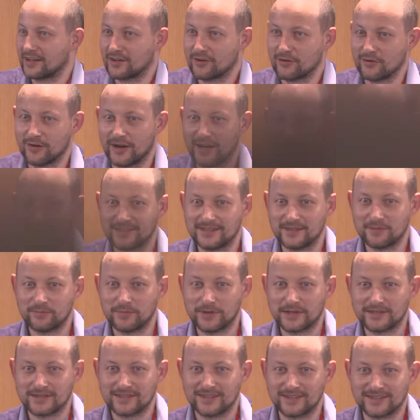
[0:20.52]
created the
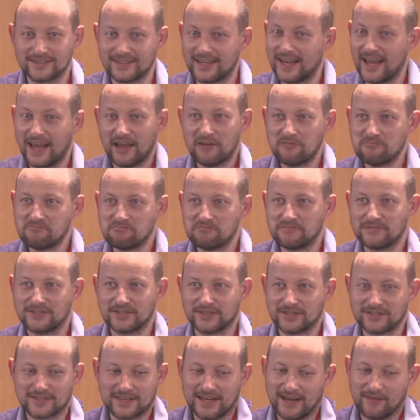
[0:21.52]
business
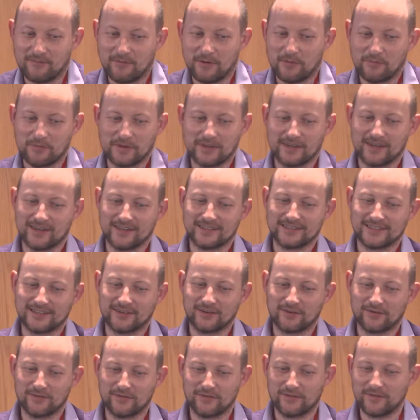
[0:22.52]
just came up with the
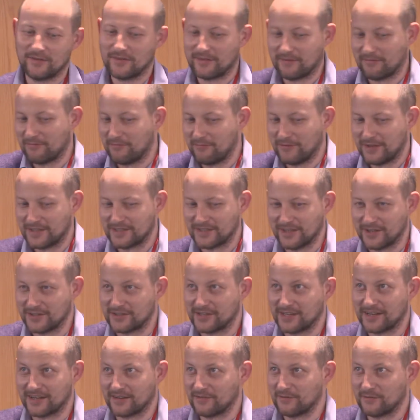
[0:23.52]
idea of
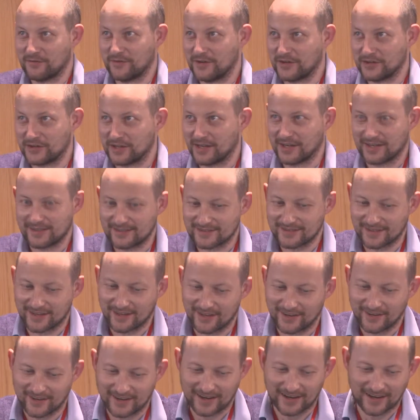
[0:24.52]
researching and fishing, so
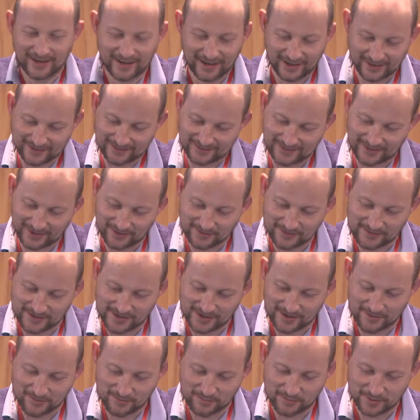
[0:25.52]
I don't
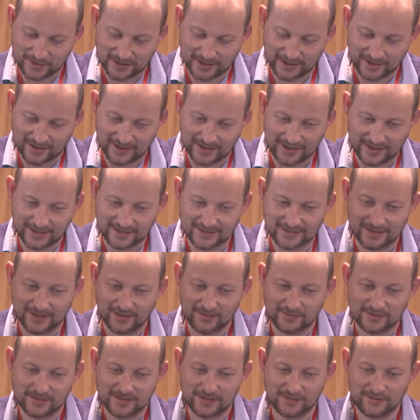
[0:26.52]
know. But in
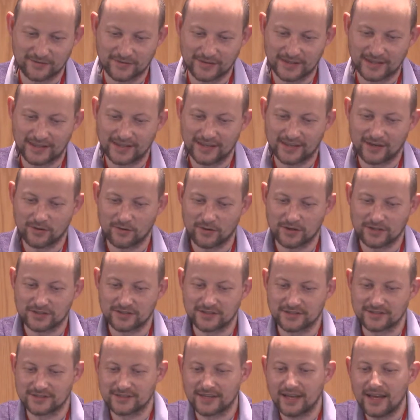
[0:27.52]
terms of the
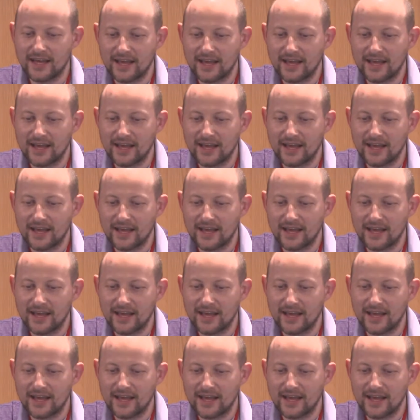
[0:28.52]
questions,